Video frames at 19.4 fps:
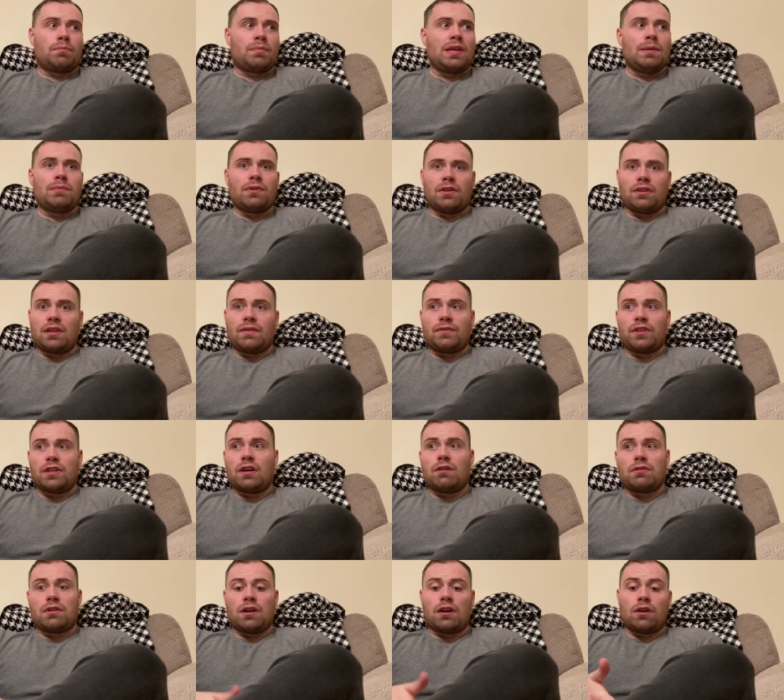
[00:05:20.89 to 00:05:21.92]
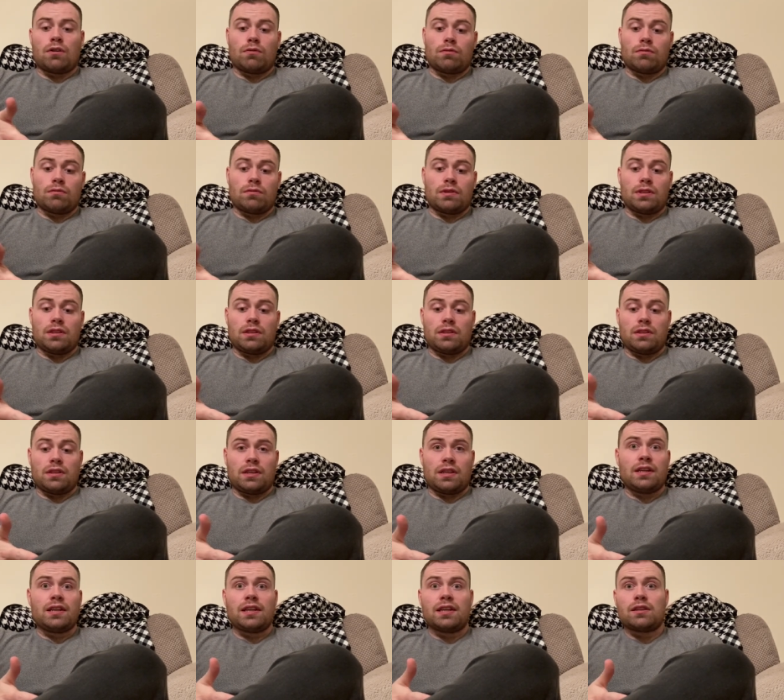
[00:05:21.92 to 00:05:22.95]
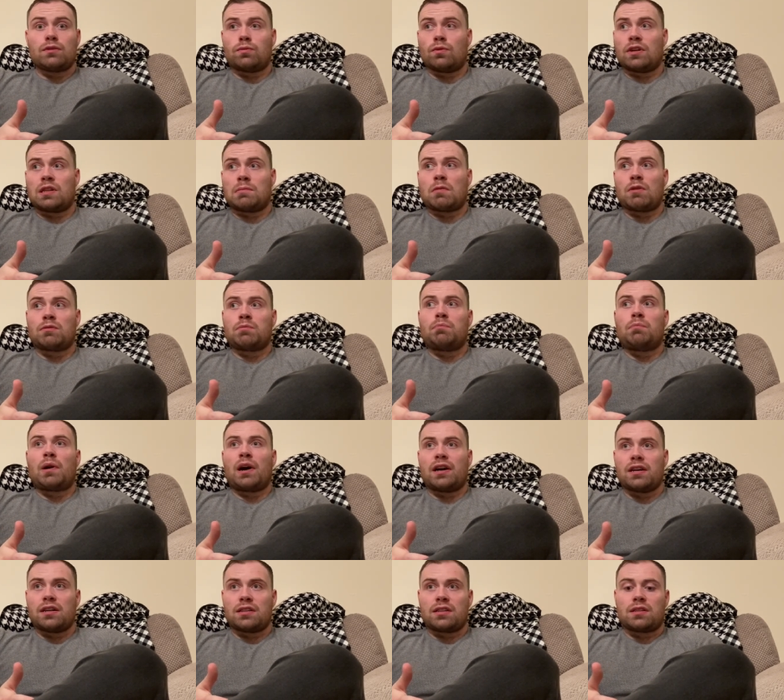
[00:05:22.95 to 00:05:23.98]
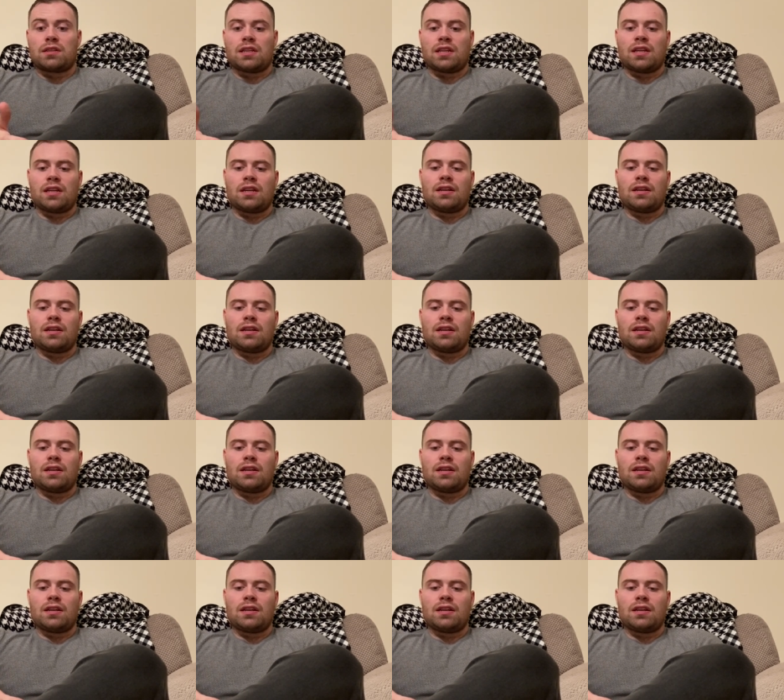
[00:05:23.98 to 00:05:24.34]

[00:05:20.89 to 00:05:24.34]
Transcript: People, if you don't know, he is one of the most biased.